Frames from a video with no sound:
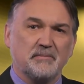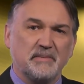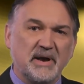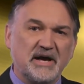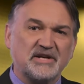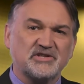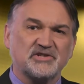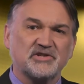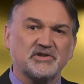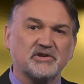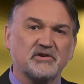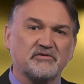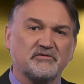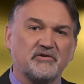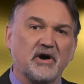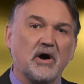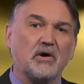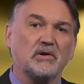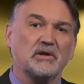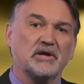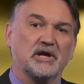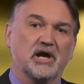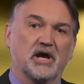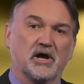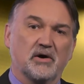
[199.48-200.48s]
Bass and
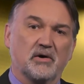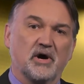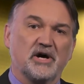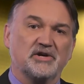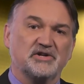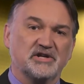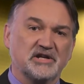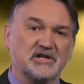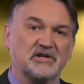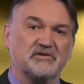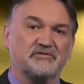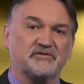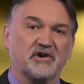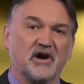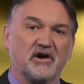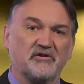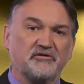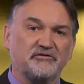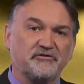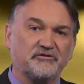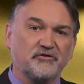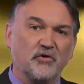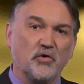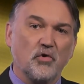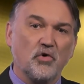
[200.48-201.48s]
Avolio identified
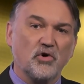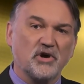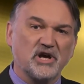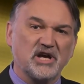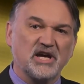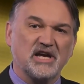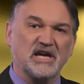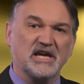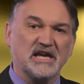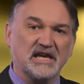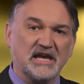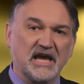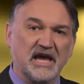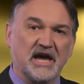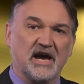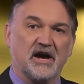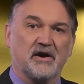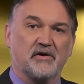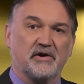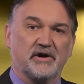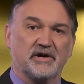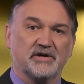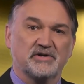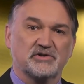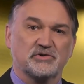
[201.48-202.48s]
4 key
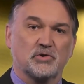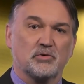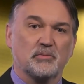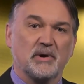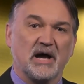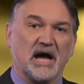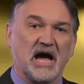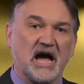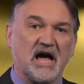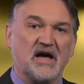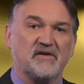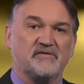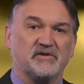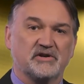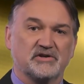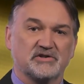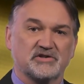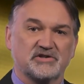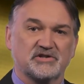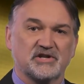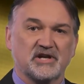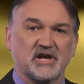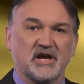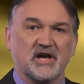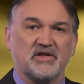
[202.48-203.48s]
areas or
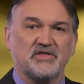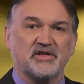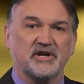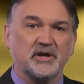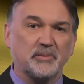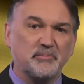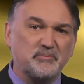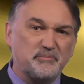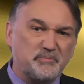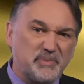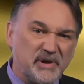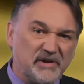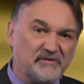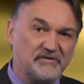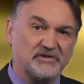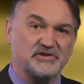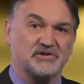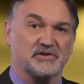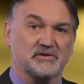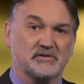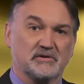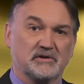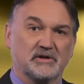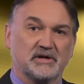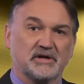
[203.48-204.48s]
behaviours that are
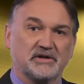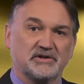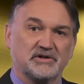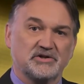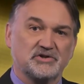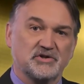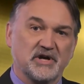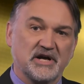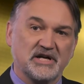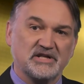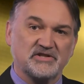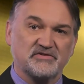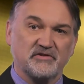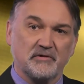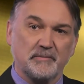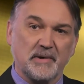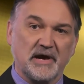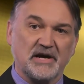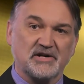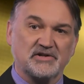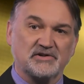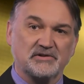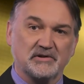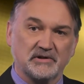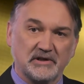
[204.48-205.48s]
pivotal to
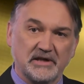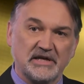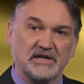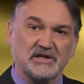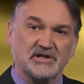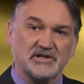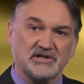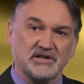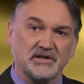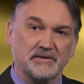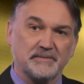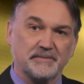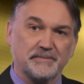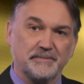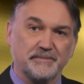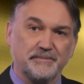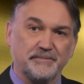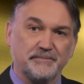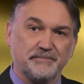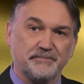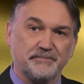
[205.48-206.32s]
transformational leadership.